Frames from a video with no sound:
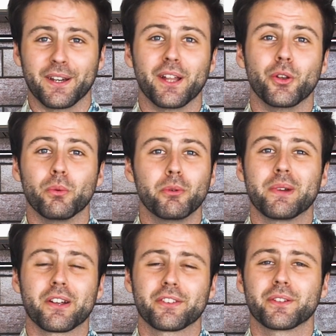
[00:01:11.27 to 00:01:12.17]
normal
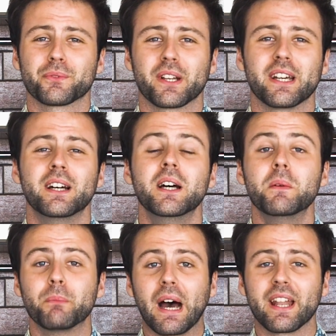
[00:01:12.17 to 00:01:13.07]
marathon runner,
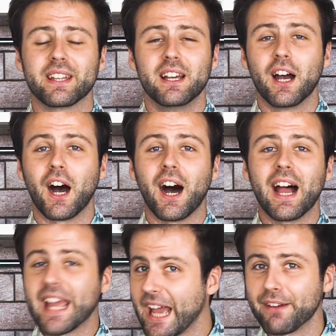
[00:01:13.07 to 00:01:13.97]
but
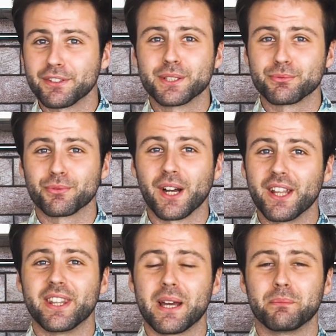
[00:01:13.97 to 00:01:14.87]
I haven't
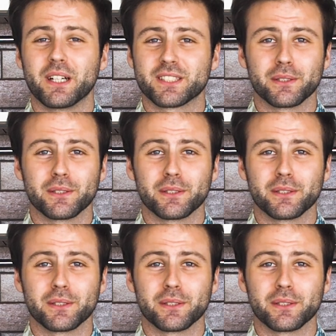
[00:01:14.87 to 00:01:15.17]
run that much.